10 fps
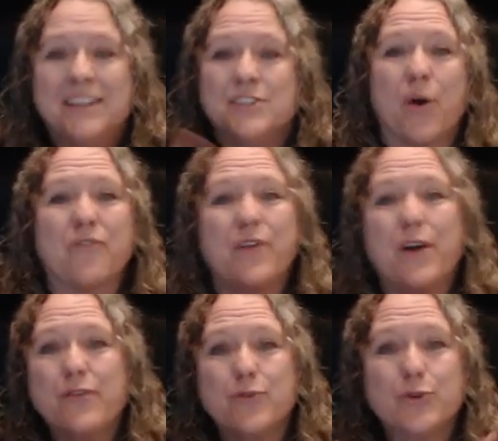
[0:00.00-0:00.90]
So our
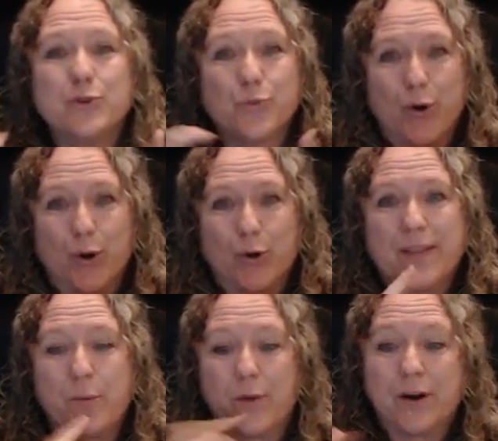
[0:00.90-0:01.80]
very first word
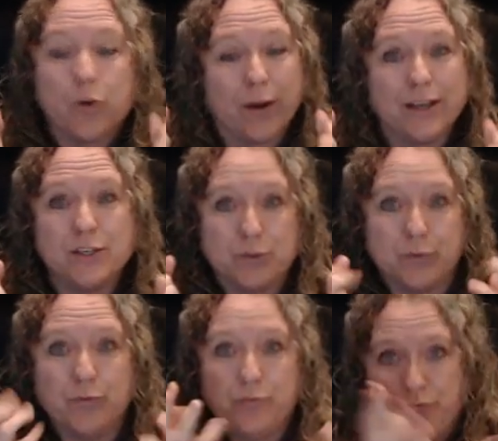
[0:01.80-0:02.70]
that we're going
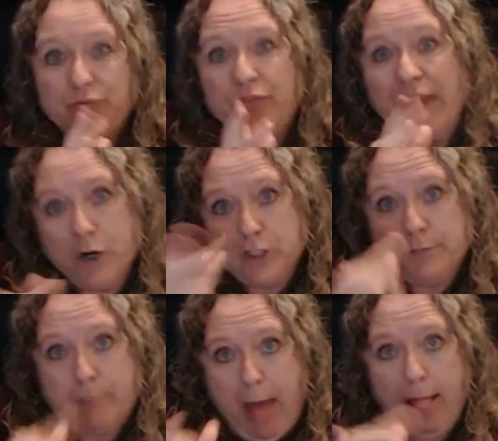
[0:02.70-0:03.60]
to
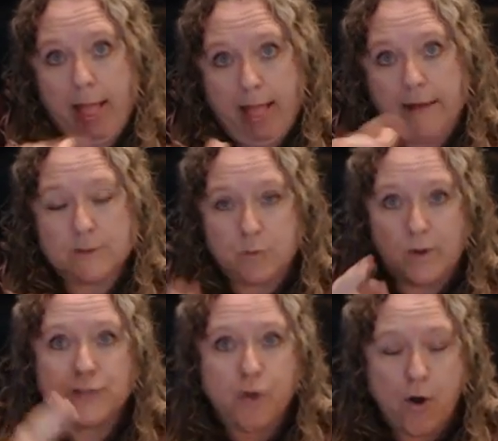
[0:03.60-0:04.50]
fingerspell is what
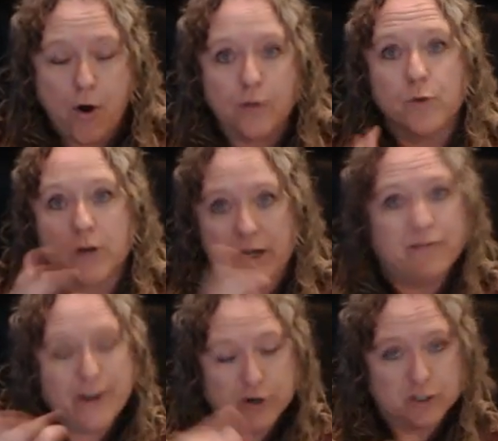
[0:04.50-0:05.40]
it's called. We're going to
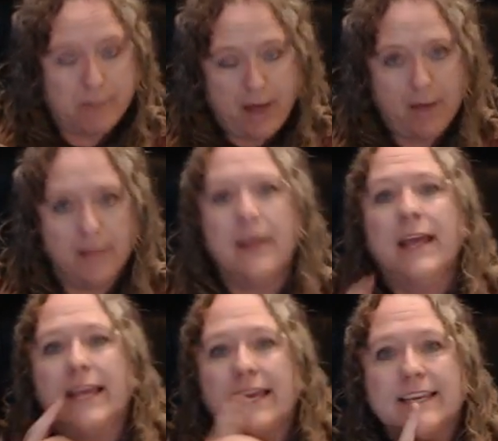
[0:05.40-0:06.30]
fingerspell
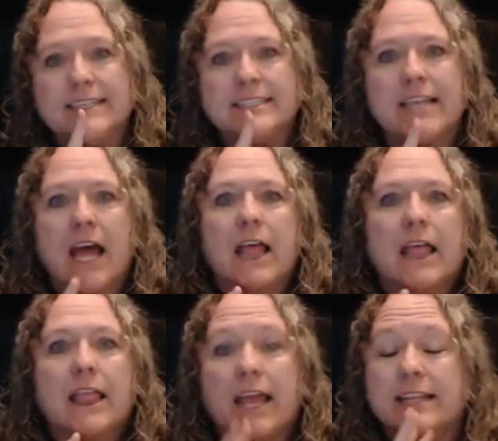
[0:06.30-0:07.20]
is,
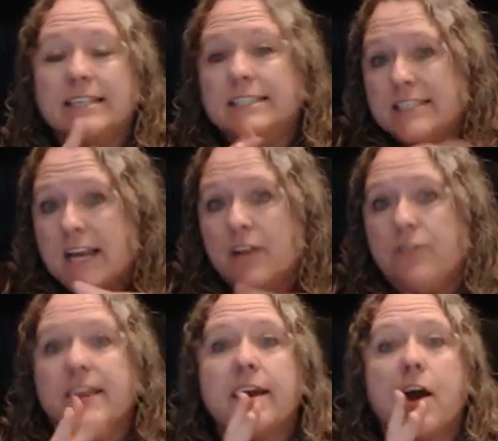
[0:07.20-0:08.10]
instead
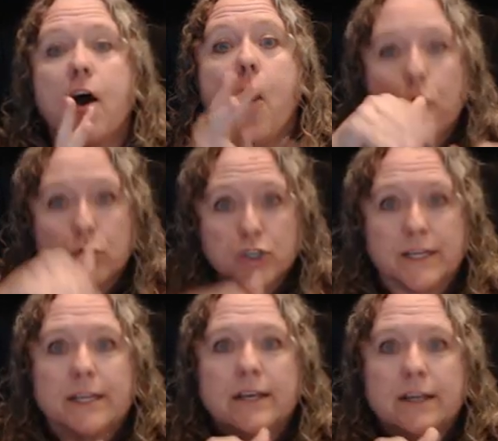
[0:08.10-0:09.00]
of the
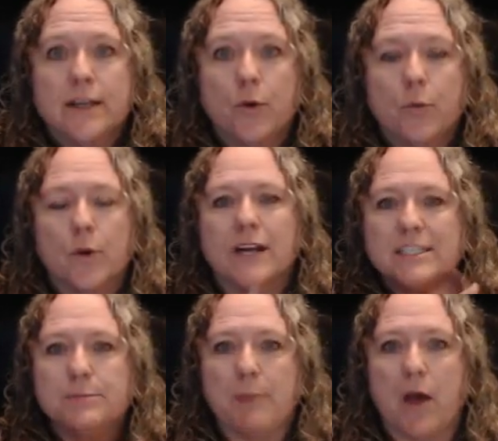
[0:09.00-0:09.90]
ocean, we're going to
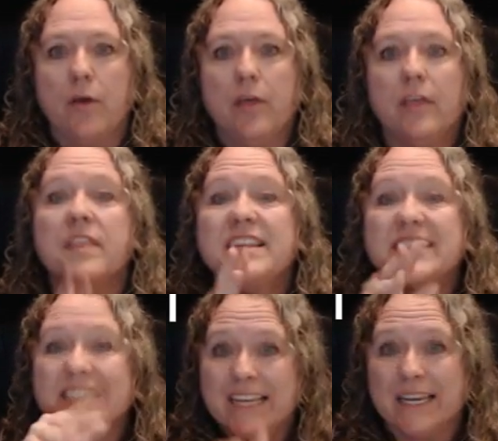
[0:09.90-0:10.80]
spell the
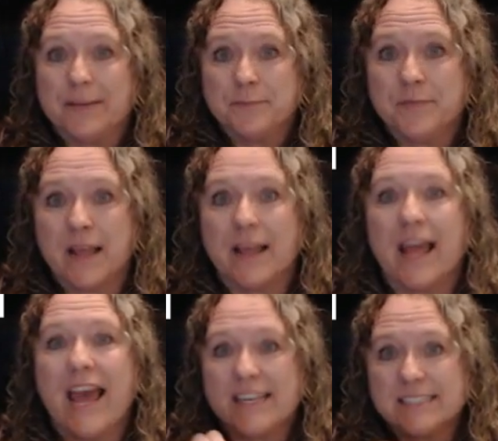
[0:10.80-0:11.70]
sea.
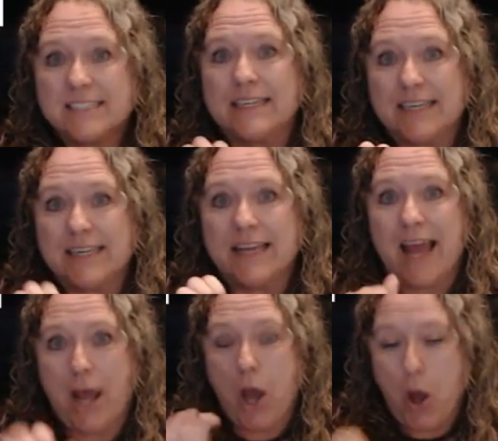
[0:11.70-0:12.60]

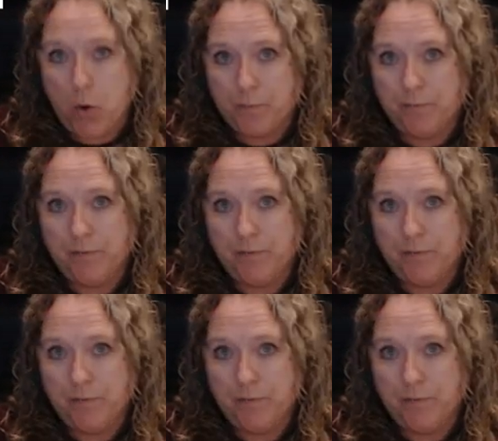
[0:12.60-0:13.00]
SEAO.